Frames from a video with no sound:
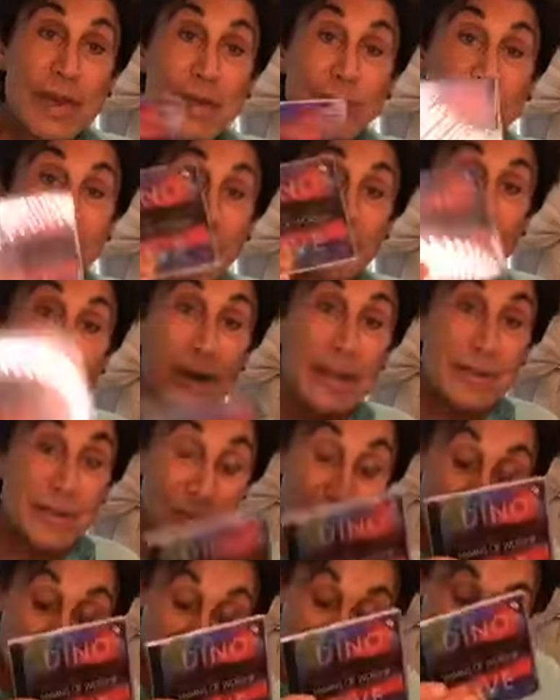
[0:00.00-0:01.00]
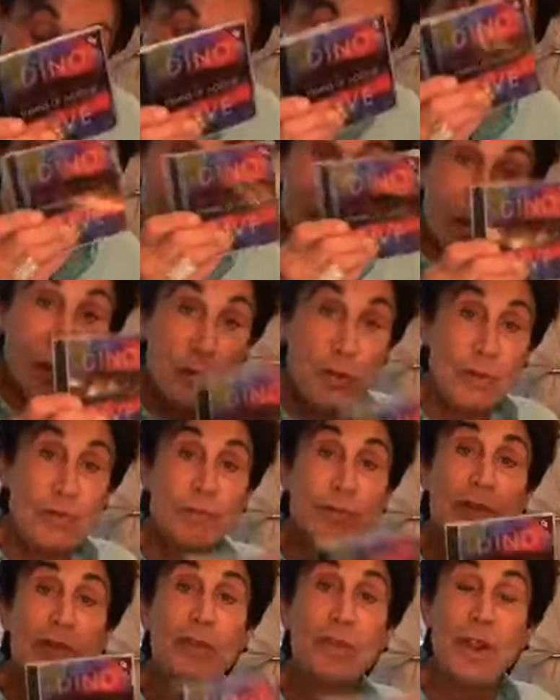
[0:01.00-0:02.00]
wonderful praise songs. You
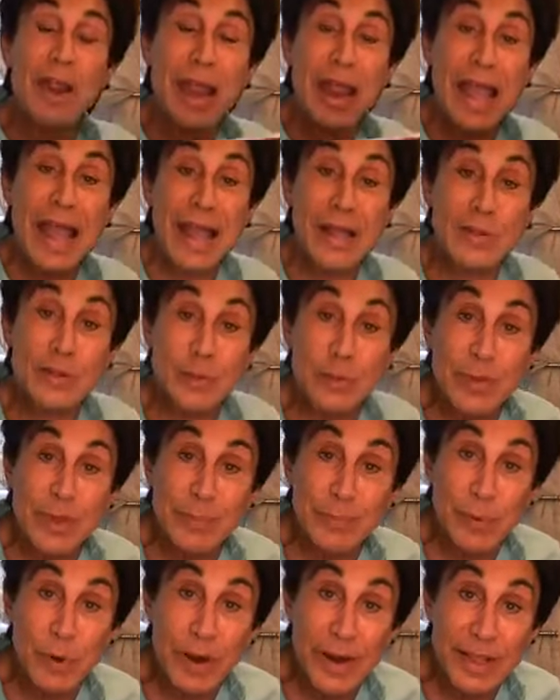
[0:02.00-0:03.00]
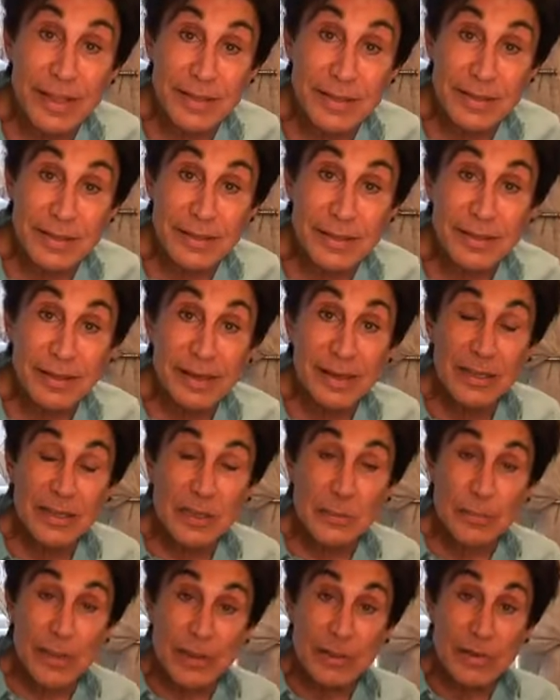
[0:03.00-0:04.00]
should fill your house with praise,
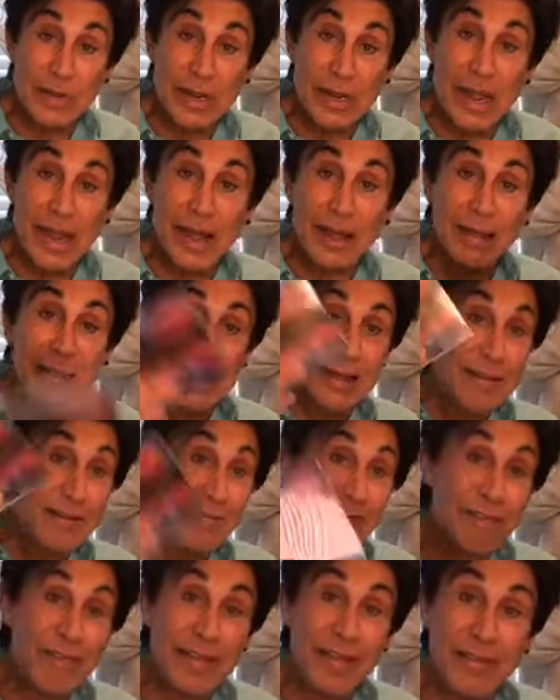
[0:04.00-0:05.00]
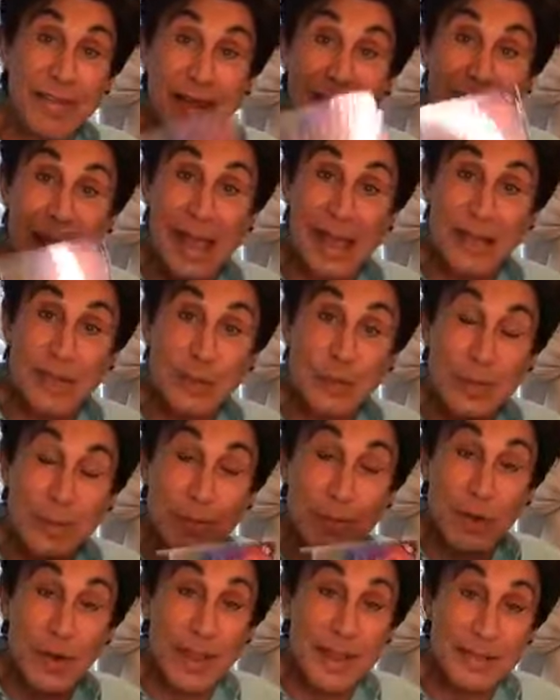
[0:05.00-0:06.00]
Amen. especially now. Fill that house
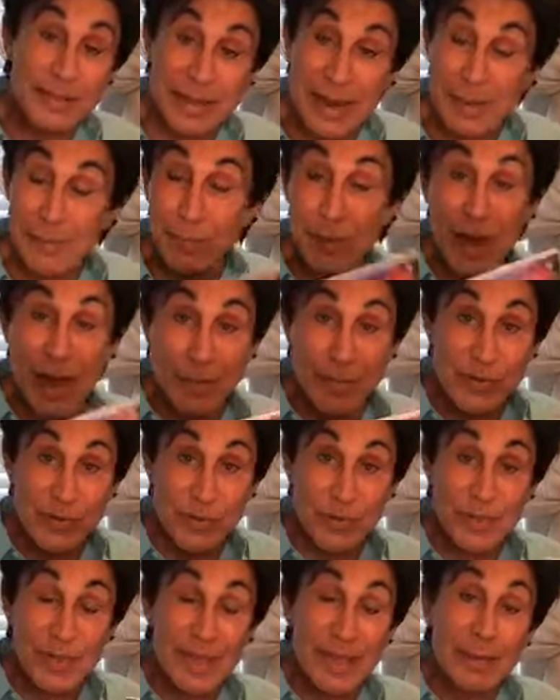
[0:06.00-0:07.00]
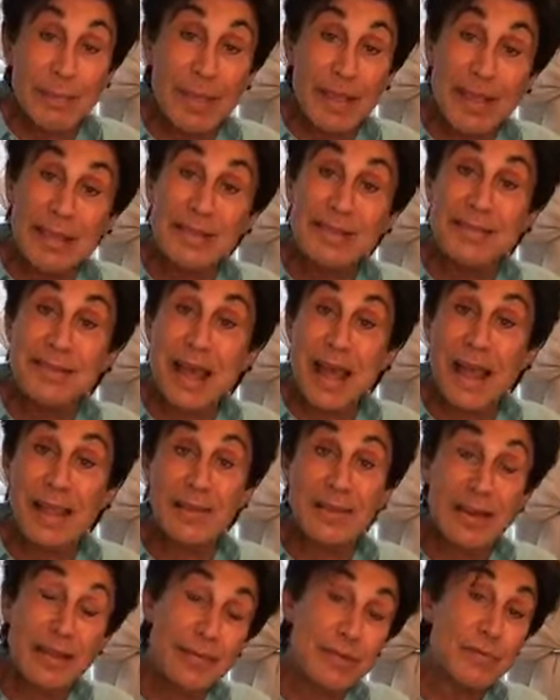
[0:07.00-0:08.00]
with praise. And I promise you, the enemy is
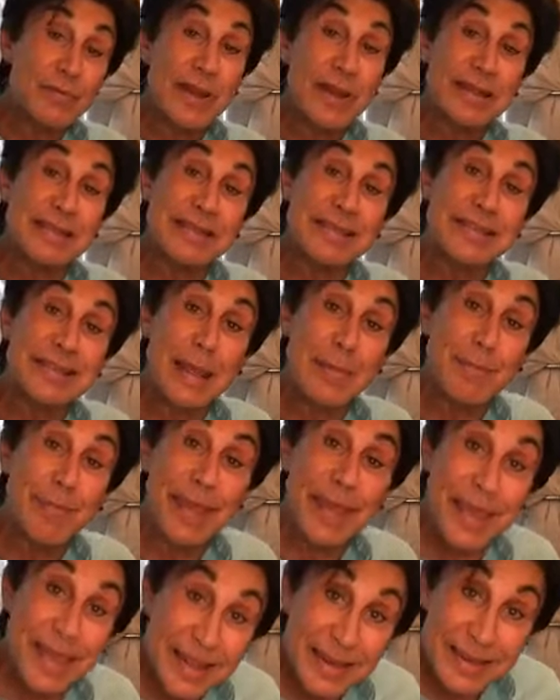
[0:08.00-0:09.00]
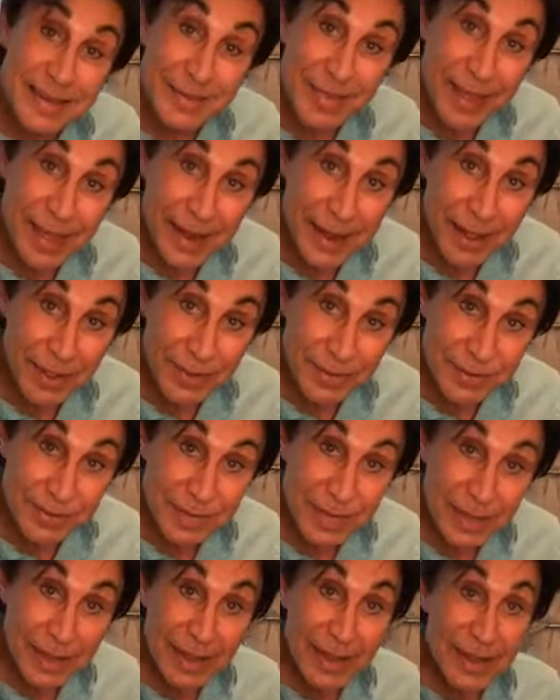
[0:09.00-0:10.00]
not going to even try to step Amen. into that
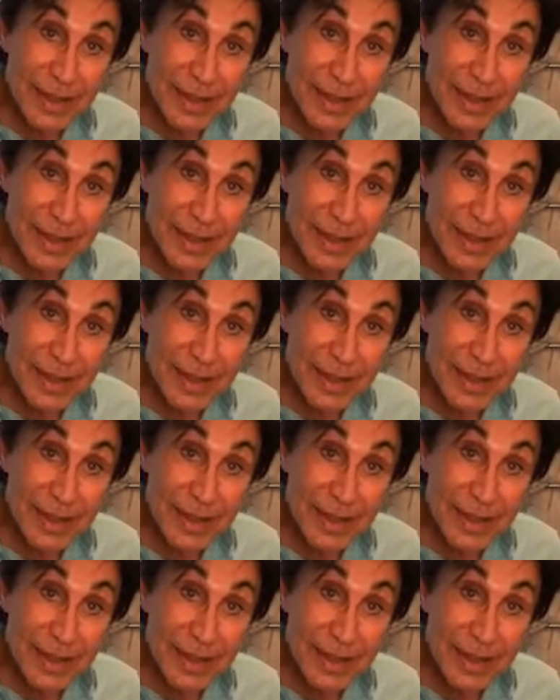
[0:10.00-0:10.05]
house.